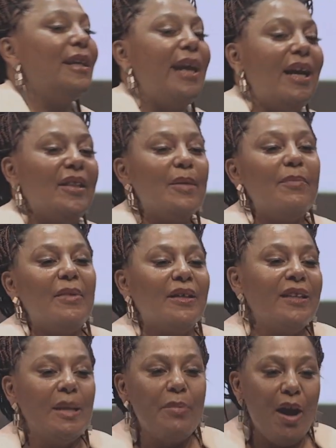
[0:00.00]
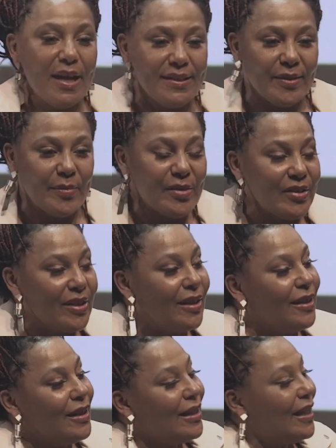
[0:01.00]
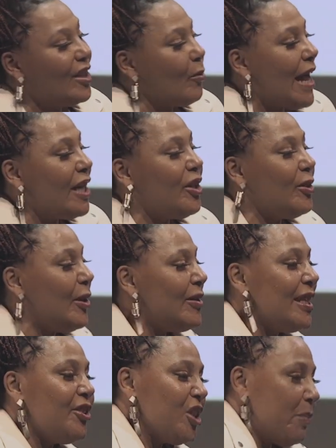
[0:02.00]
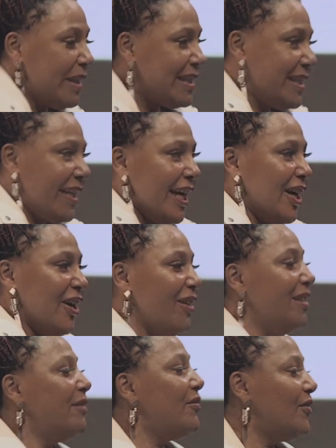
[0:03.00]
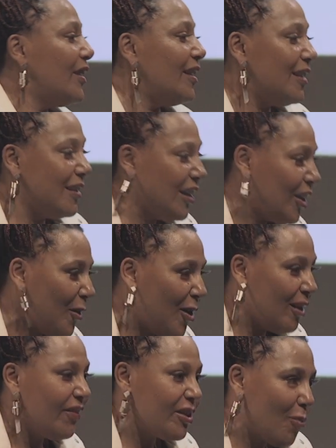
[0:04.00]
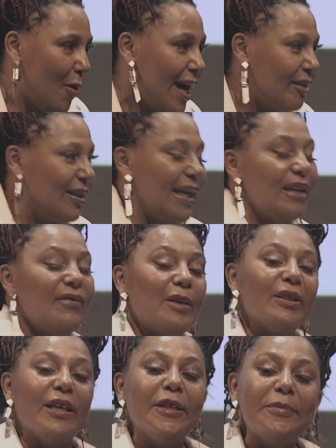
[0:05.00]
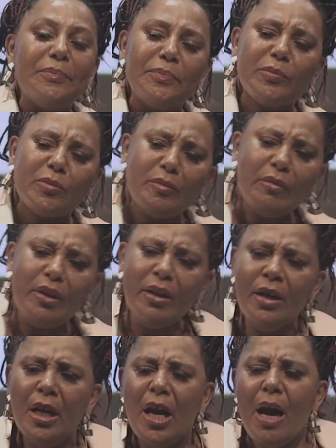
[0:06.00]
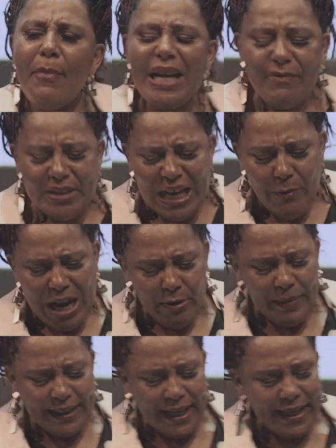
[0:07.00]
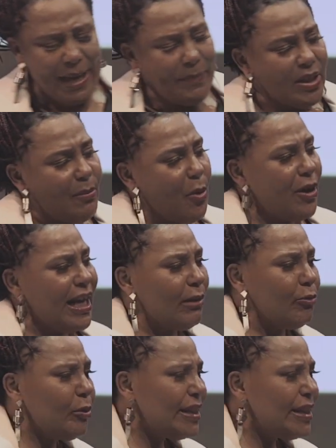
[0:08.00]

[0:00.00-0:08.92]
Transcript: and the opossums and the raccoons, and just be scared of all of this wildlife out there. But every day when I would be getting up in the morning,